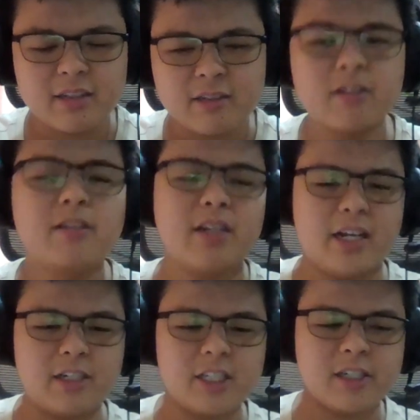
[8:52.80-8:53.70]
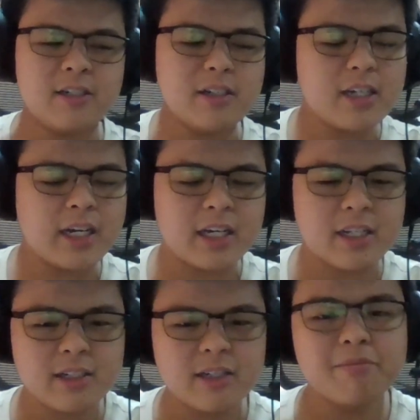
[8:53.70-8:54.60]
third engine
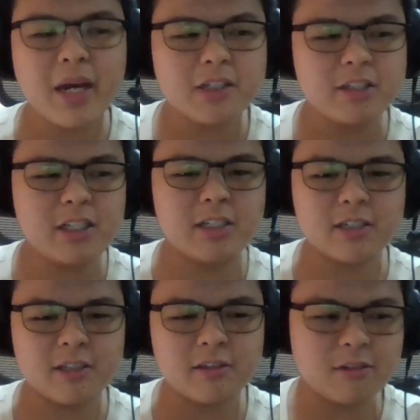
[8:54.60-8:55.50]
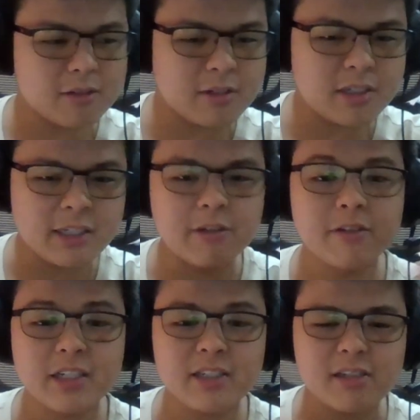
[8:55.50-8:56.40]
and the battery onto the
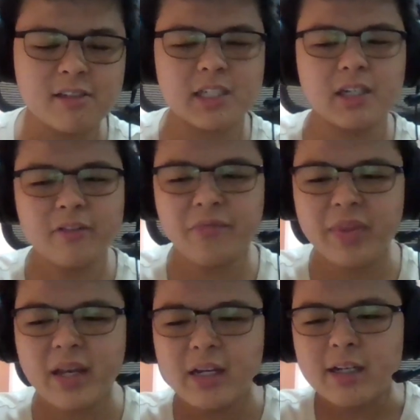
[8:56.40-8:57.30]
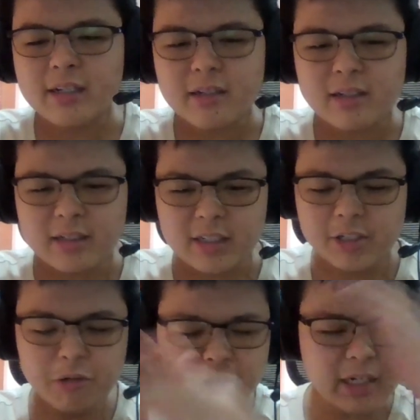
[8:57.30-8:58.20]
unit itself, the
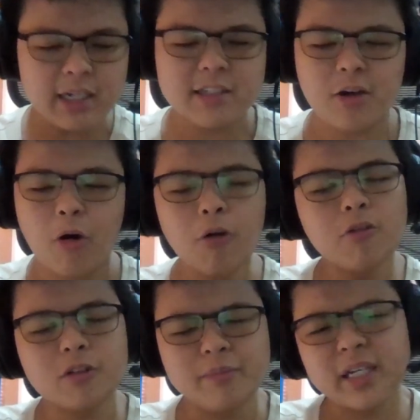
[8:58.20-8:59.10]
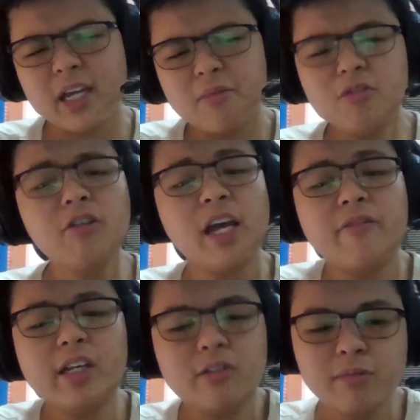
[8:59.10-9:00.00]
unit as a whole became too
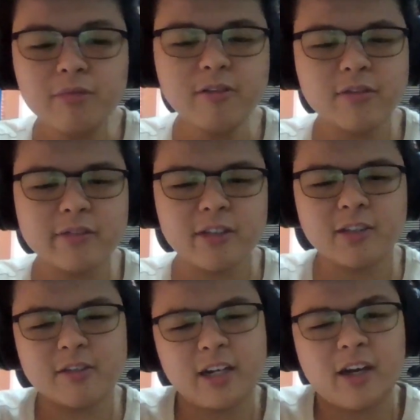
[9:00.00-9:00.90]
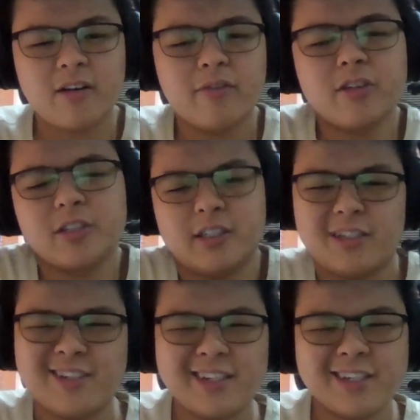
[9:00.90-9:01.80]
heavy to move, so I
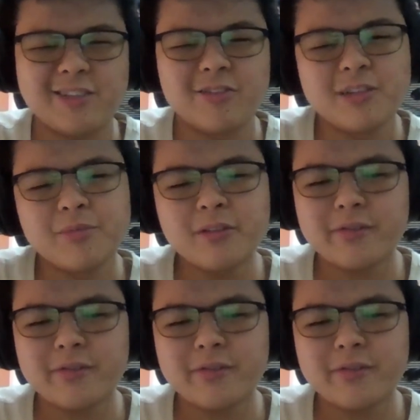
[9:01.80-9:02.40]
unfortunately had to remove